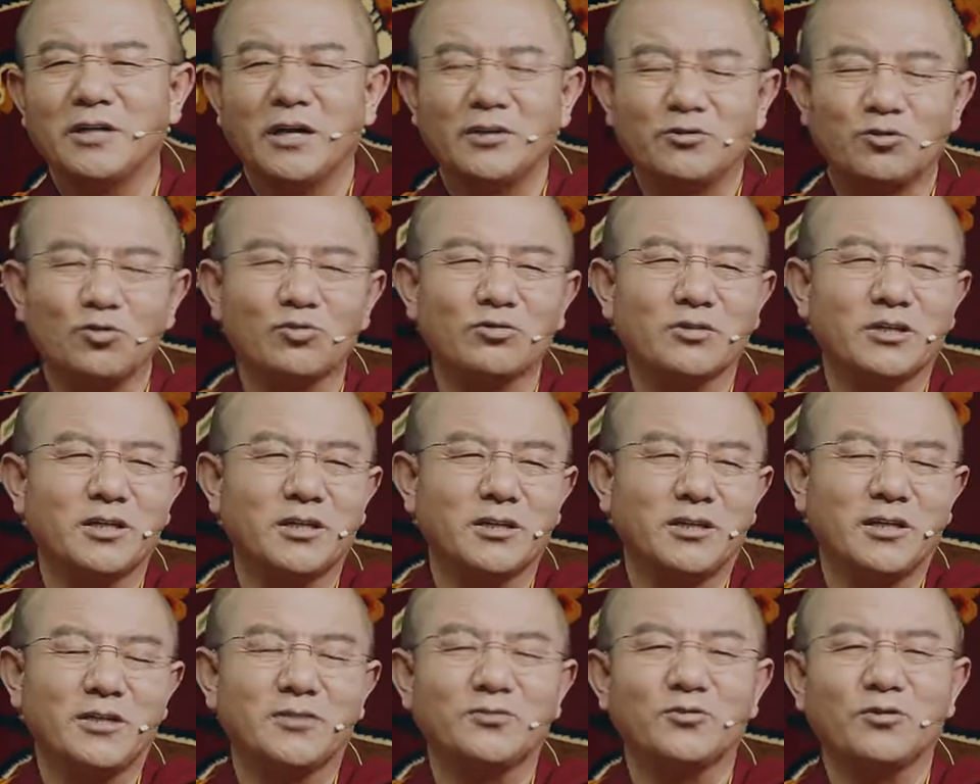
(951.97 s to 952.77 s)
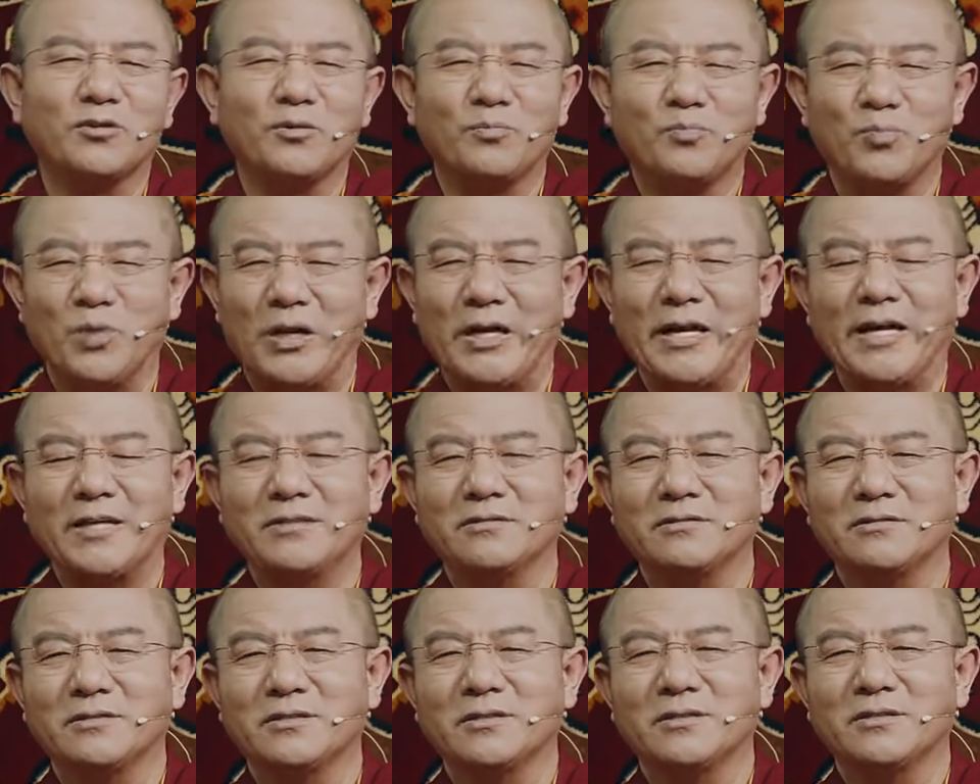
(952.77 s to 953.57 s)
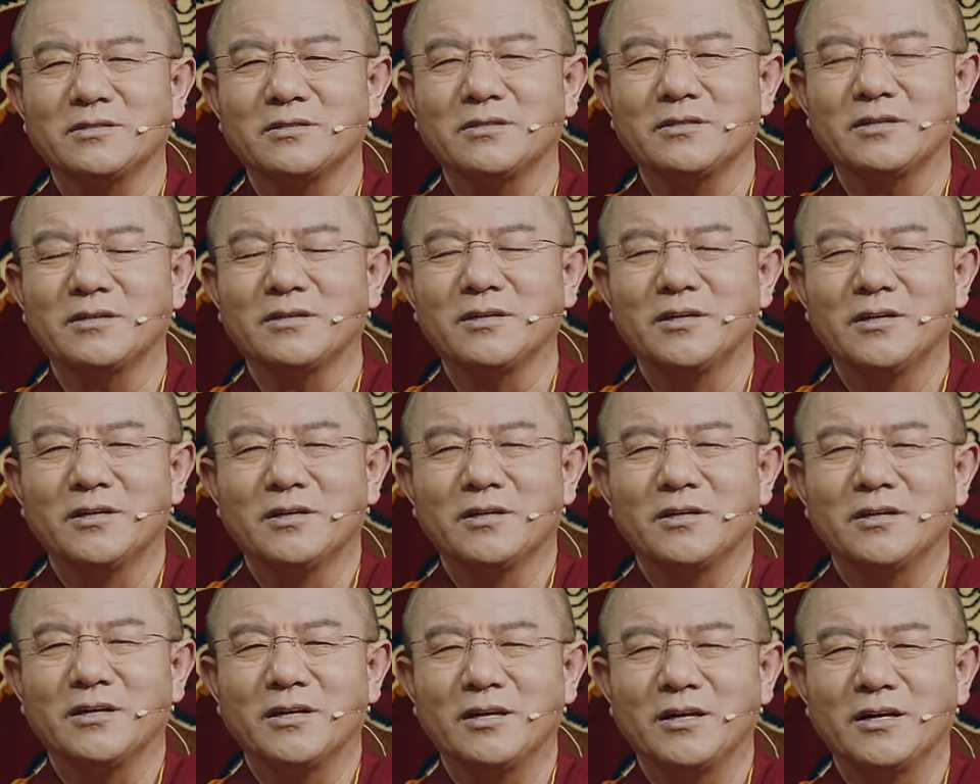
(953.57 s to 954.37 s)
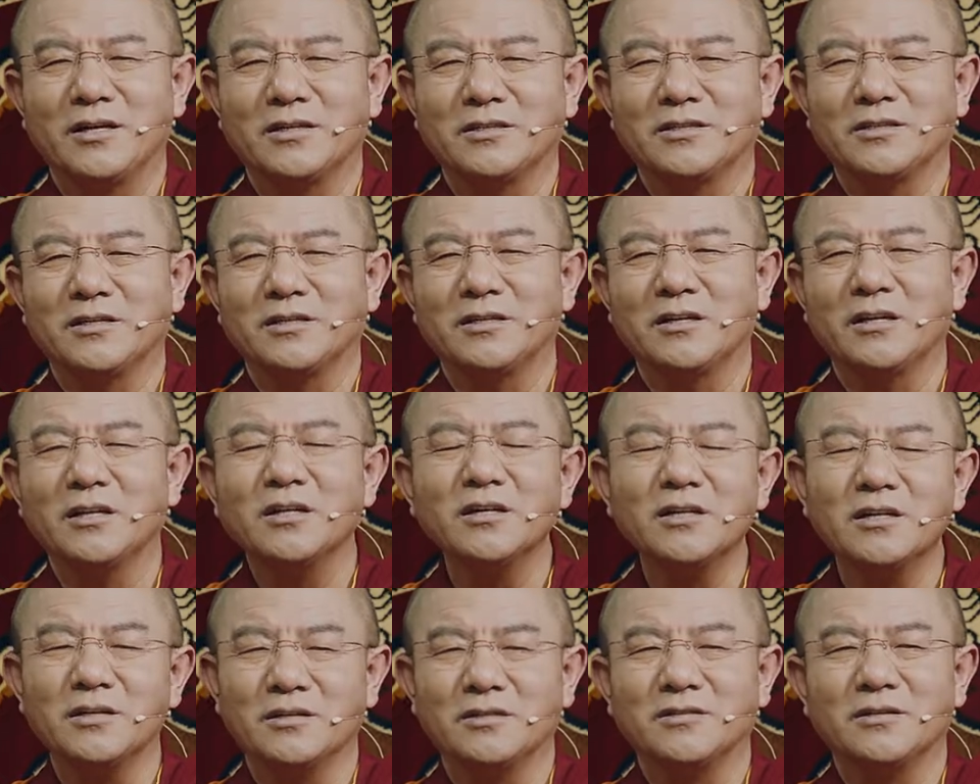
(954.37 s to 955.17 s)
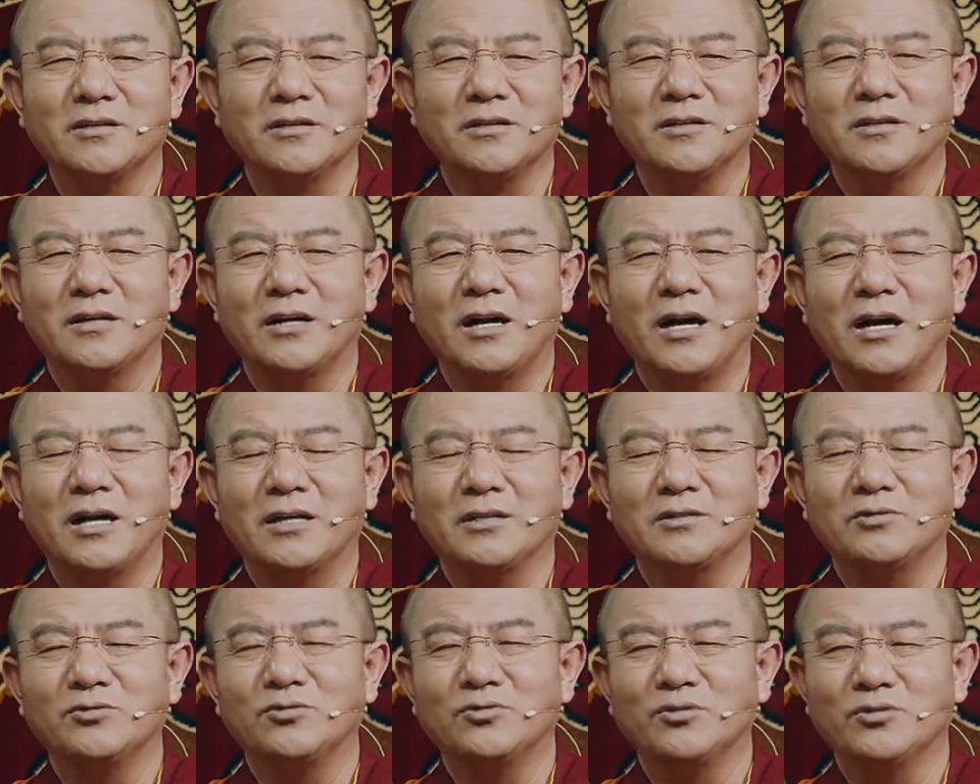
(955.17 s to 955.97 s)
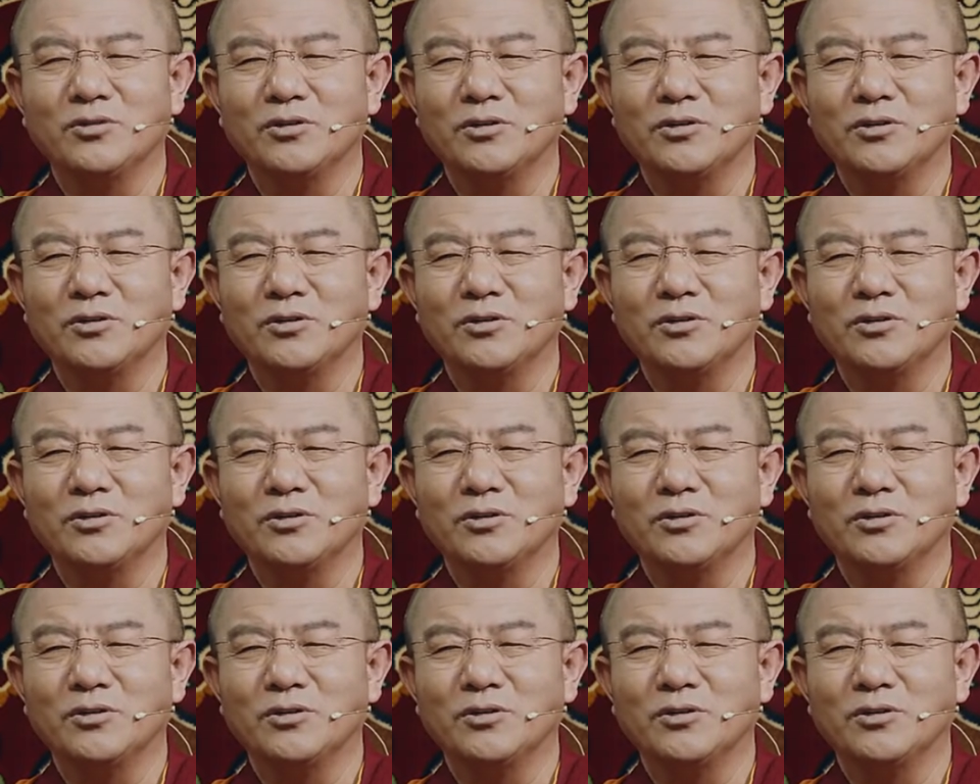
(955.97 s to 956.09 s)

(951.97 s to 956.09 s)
and the nature of such sentient beings is not evil at all.